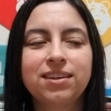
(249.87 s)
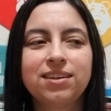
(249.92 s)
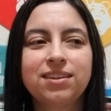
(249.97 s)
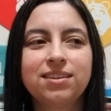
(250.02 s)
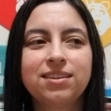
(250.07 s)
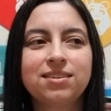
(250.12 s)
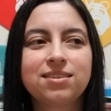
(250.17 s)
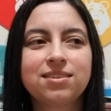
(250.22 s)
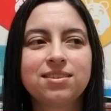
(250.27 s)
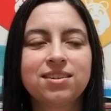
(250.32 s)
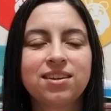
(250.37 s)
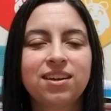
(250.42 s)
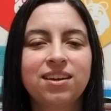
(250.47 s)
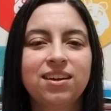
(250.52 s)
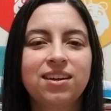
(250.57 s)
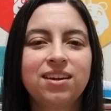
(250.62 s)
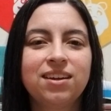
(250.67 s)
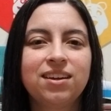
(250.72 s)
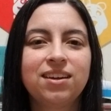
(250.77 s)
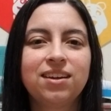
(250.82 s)
is
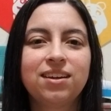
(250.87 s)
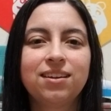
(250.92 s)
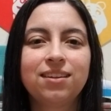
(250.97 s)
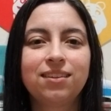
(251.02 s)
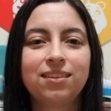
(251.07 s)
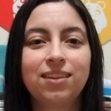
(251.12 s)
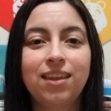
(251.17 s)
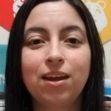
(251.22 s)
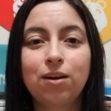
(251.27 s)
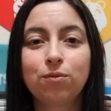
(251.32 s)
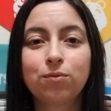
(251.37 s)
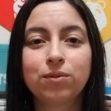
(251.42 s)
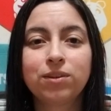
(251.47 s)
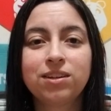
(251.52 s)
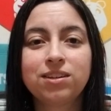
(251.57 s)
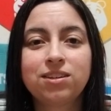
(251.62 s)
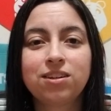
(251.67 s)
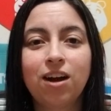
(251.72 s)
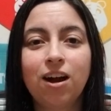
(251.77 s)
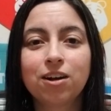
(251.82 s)
they don't
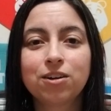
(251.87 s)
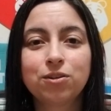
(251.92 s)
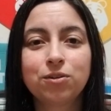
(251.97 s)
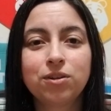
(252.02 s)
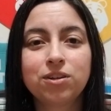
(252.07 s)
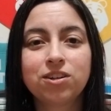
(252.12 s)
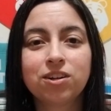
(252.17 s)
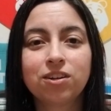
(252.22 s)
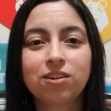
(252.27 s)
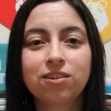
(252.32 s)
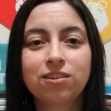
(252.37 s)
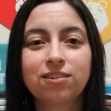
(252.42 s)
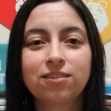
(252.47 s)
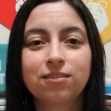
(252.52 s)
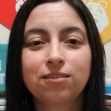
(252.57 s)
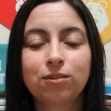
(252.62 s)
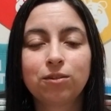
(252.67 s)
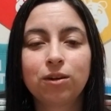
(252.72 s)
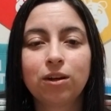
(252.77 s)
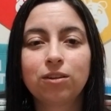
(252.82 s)
really talk to each other
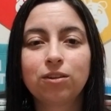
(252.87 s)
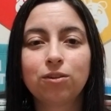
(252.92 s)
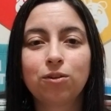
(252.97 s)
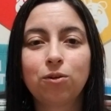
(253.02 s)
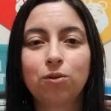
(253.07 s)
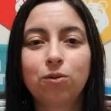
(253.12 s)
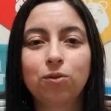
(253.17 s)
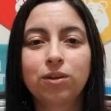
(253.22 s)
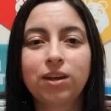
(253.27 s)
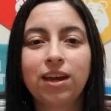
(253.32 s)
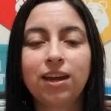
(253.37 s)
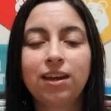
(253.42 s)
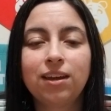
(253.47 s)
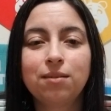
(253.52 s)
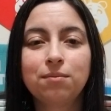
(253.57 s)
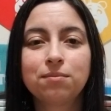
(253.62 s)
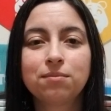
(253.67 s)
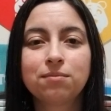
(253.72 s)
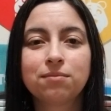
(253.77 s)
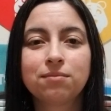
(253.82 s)
throughout the whole
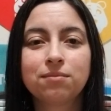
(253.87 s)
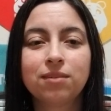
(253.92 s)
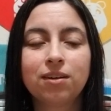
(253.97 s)
game.